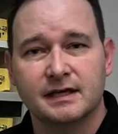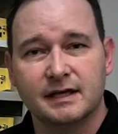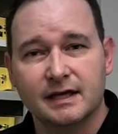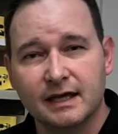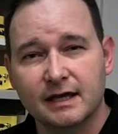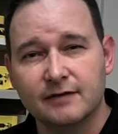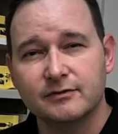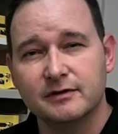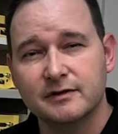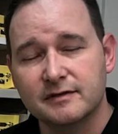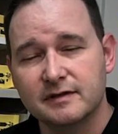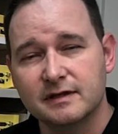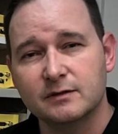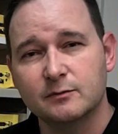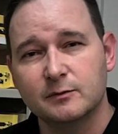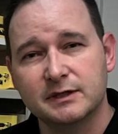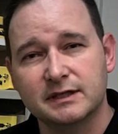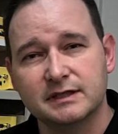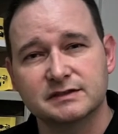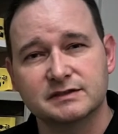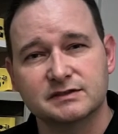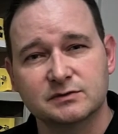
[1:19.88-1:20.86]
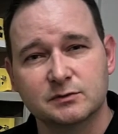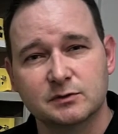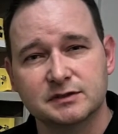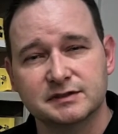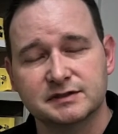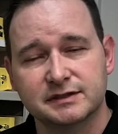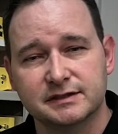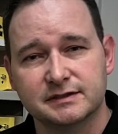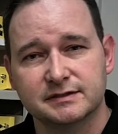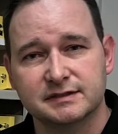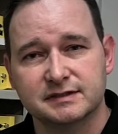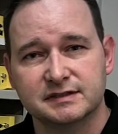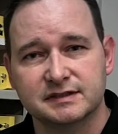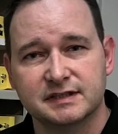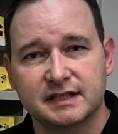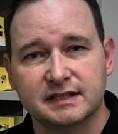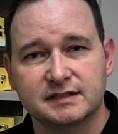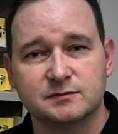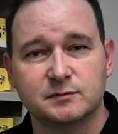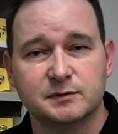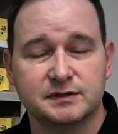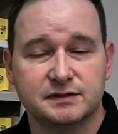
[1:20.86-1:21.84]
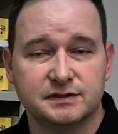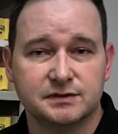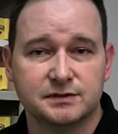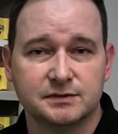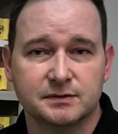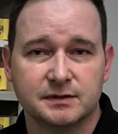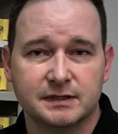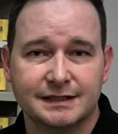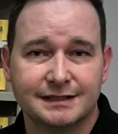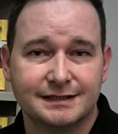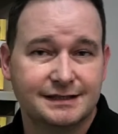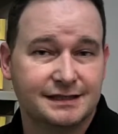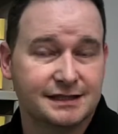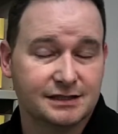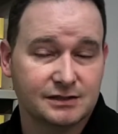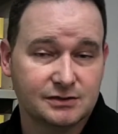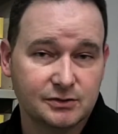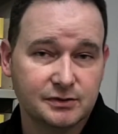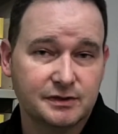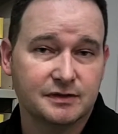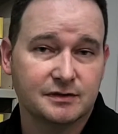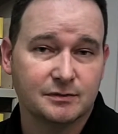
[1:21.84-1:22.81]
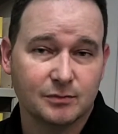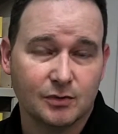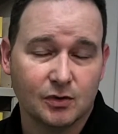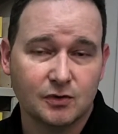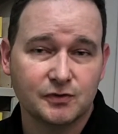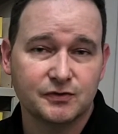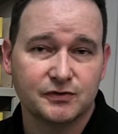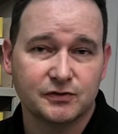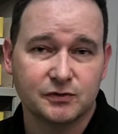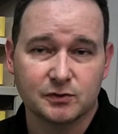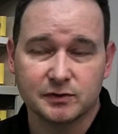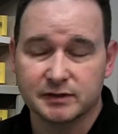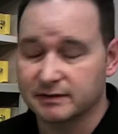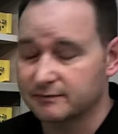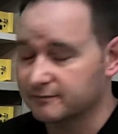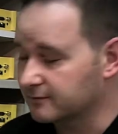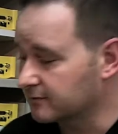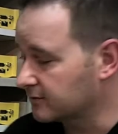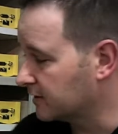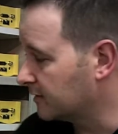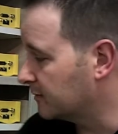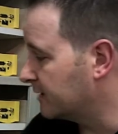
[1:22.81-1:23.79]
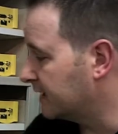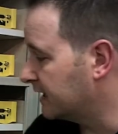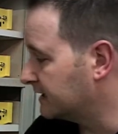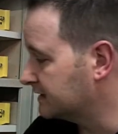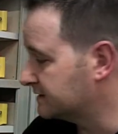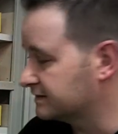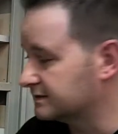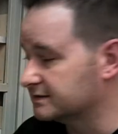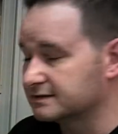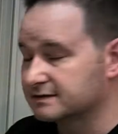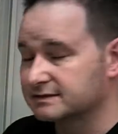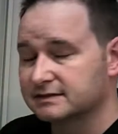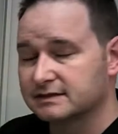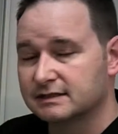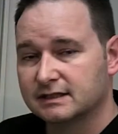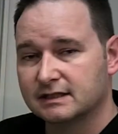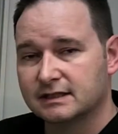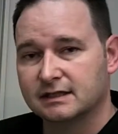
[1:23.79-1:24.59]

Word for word: Everything we can source here in the States we do, including the mold tooling for our boxes.